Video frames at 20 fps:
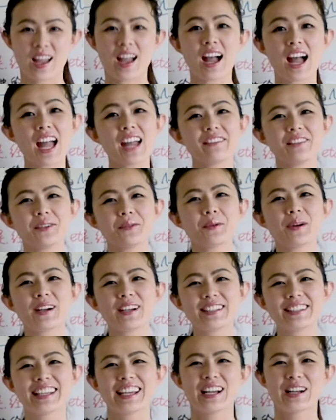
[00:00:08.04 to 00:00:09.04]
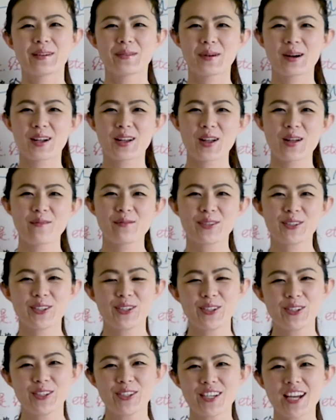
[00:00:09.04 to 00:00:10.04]
Hi everyone, welcome
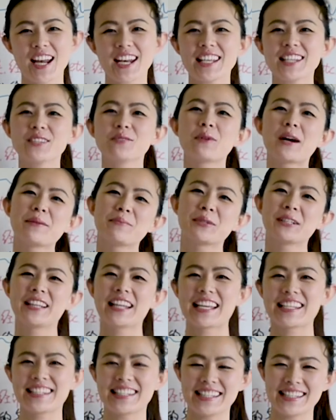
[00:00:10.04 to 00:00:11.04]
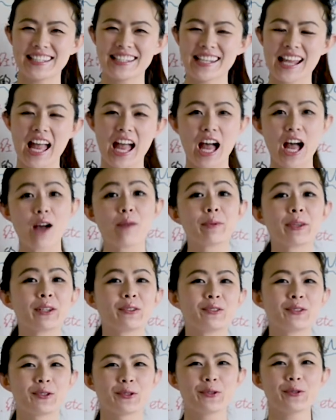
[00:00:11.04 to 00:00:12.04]
to Chinese Whiteboard Lessons. I'm
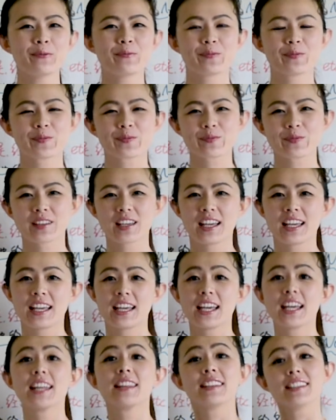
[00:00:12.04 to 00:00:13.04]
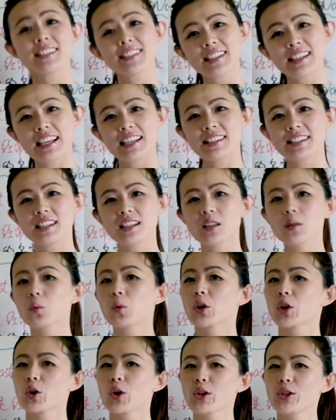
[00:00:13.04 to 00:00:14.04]
Yingru. In this lesson,
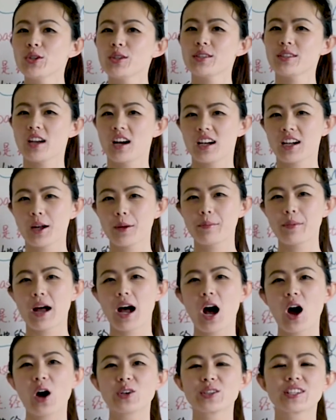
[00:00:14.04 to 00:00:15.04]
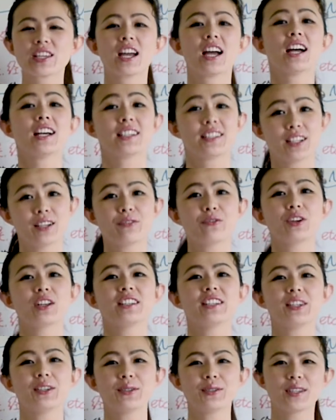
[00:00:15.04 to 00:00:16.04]
we're going to talk about
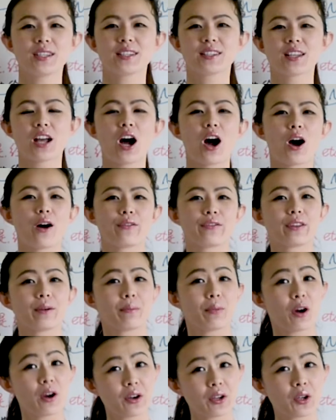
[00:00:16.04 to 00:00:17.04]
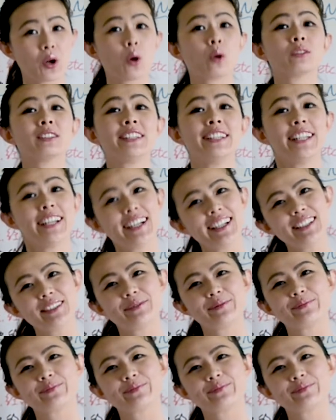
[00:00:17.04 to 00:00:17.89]
different uses of the particle le.